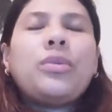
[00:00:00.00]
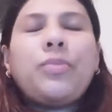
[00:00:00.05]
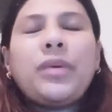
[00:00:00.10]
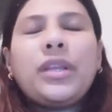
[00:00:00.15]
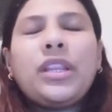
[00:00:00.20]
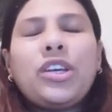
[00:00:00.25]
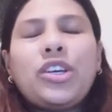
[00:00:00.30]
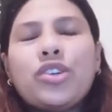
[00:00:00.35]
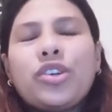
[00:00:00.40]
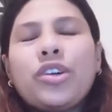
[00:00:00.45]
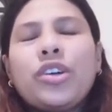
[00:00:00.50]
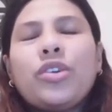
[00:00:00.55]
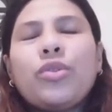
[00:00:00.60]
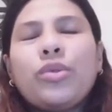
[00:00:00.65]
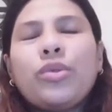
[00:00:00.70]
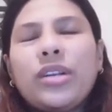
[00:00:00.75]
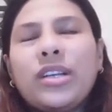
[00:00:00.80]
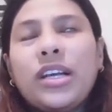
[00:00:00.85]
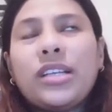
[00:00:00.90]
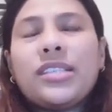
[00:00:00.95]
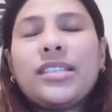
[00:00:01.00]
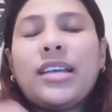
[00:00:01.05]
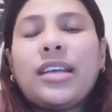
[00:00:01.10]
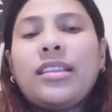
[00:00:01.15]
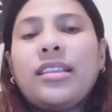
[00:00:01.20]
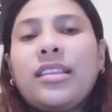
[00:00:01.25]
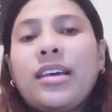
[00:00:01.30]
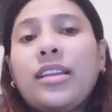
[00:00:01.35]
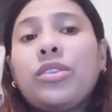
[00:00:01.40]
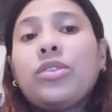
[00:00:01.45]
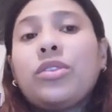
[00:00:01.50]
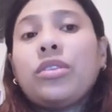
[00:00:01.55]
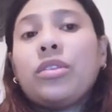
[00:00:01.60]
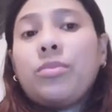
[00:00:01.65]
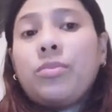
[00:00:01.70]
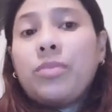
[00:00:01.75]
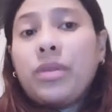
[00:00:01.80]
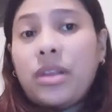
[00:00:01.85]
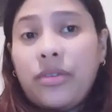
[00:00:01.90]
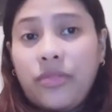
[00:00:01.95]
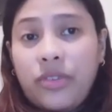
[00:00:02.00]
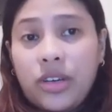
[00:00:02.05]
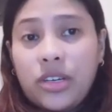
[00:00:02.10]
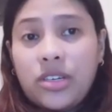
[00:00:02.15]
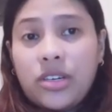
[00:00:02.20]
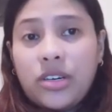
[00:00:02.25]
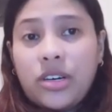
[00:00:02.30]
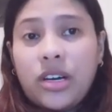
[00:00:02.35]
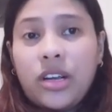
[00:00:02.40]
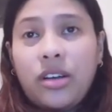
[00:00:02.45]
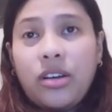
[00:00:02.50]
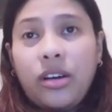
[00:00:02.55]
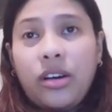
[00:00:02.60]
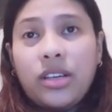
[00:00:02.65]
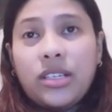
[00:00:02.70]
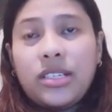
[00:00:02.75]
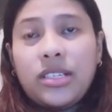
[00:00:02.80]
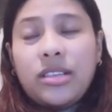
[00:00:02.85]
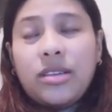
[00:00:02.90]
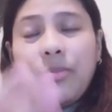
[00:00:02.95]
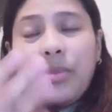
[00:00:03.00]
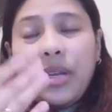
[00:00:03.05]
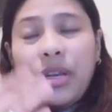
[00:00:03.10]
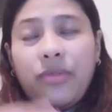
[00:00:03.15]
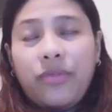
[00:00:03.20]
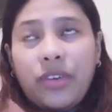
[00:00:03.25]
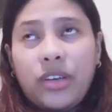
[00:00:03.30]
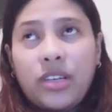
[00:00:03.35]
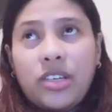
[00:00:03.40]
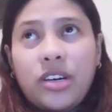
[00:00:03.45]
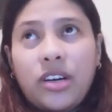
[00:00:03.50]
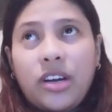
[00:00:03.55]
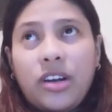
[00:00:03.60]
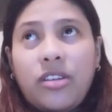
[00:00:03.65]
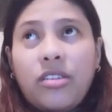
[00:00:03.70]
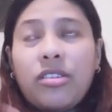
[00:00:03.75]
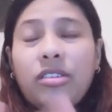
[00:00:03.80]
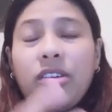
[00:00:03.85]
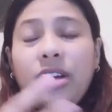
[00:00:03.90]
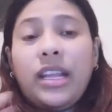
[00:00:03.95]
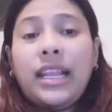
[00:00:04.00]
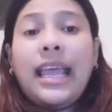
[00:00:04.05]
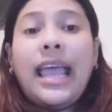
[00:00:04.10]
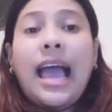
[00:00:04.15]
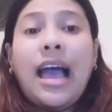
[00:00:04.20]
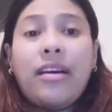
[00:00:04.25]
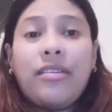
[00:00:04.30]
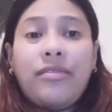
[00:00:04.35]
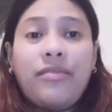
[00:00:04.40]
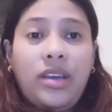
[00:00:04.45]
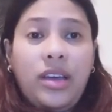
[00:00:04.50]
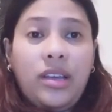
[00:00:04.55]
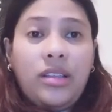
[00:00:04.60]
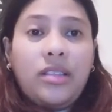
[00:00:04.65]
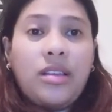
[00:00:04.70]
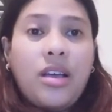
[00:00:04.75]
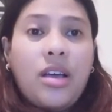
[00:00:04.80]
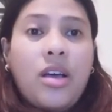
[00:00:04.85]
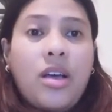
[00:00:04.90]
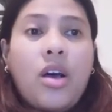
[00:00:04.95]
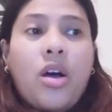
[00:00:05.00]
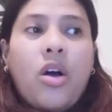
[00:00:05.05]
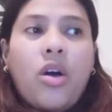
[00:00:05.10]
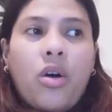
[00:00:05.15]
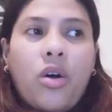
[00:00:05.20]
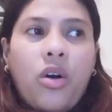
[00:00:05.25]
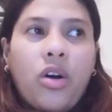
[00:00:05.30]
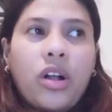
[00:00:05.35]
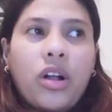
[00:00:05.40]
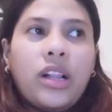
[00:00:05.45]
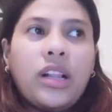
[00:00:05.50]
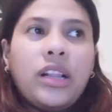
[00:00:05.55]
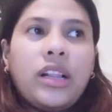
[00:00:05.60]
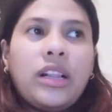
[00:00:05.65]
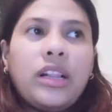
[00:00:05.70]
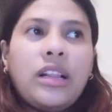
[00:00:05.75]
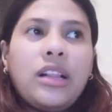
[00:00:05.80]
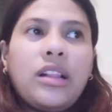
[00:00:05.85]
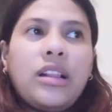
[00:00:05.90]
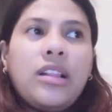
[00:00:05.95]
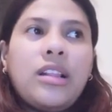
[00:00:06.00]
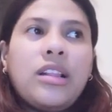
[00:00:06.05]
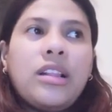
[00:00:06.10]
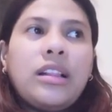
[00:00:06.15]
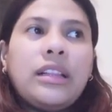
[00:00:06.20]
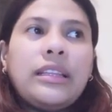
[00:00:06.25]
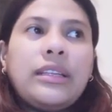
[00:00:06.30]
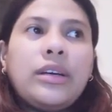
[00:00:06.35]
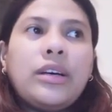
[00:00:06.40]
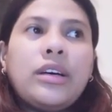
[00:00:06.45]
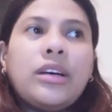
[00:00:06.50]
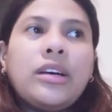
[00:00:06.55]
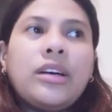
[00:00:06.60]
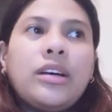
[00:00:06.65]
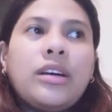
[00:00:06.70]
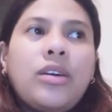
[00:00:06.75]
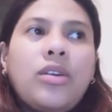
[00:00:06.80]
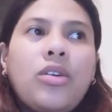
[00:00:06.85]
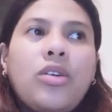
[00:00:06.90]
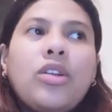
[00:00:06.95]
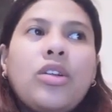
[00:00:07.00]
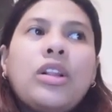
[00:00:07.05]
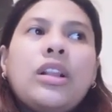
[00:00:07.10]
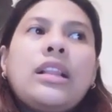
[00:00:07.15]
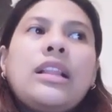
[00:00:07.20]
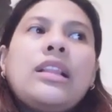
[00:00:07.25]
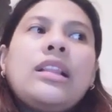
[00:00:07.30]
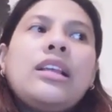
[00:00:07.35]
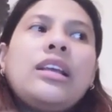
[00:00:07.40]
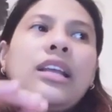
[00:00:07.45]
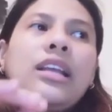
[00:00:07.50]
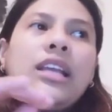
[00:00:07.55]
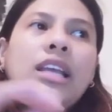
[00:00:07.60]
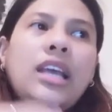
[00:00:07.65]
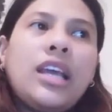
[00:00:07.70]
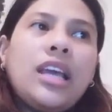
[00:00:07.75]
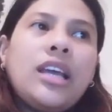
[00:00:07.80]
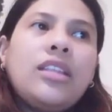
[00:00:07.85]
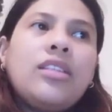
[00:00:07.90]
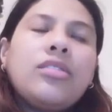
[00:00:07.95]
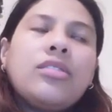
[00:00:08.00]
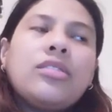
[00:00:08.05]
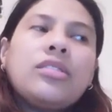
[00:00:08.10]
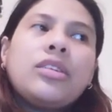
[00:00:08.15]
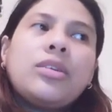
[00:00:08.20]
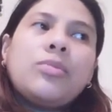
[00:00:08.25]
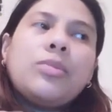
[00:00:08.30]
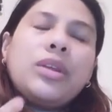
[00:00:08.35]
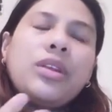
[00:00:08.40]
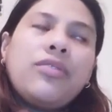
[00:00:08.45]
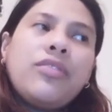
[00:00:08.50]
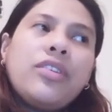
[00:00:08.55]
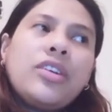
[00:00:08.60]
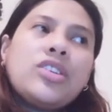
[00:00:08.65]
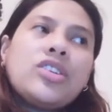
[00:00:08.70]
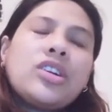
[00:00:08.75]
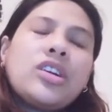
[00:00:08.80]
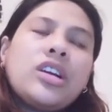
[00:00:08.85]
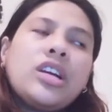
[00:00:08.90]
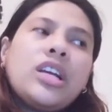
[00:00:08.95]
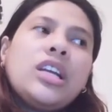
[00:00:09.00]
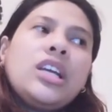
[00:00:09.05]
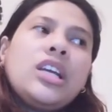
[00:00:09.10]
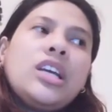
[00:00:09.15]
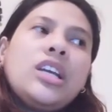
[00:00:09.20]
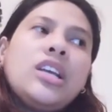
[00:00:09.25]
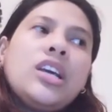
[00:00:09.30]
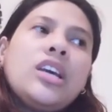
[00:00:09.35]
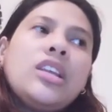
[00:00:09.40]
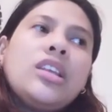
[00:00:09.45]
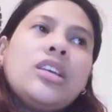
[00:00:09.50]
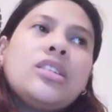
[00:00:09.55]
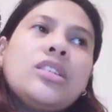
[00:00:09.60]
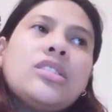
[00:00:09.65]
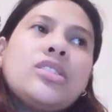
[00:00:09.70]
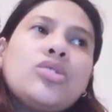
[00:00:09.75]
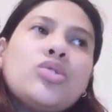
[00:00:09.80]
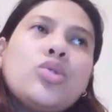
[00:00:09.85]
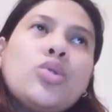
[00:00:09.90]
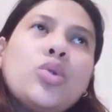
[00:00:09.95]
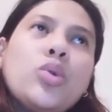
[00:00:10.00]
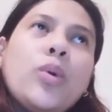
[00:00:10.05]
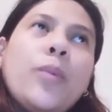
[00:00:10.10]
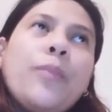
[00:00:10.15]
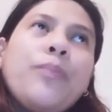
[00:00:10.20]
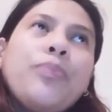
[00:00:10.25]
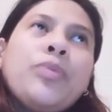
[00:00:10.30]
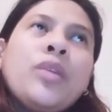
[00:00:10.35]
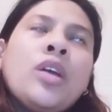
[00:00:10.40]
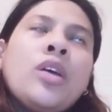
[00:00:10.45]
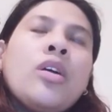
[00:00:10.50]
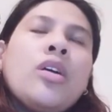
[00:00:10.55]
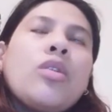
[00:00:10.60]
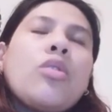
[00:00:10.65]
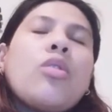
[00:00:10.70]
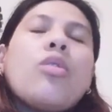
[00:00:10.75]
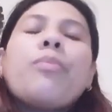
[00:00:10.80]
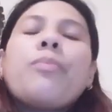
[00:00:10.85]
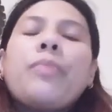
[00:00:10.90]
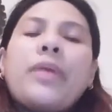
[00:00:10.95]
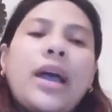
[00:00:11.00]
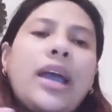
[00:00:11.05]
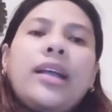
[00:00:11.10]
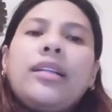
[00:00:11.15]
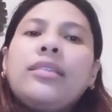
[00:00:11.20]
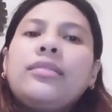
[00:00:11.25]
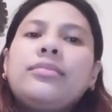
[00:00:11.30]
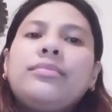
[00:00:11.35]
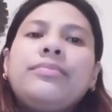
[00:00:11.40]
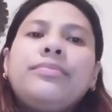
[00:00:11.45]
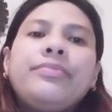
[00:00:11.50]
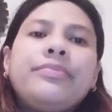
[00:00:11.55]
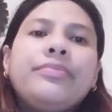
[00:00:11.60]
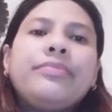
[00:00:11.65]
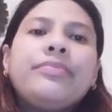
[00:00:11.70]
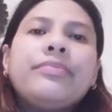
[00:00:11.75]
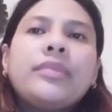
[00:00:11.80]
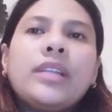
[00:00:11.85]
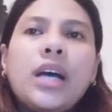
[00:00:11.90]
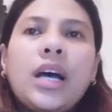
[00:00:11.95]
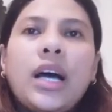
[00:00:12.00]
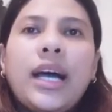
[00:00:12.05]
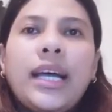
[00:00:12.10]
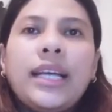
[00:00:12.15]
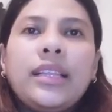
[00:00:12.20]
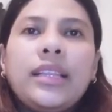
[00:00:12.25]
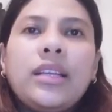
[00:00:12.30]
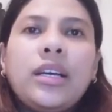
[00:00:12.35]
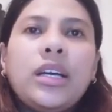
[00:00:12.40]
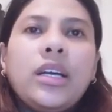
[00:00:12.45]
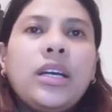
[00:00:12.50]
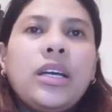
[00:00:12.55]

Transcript: the petitioner will not send that to the beneficiary because the beneficiary already have it. All the beneficiary needed is to compile that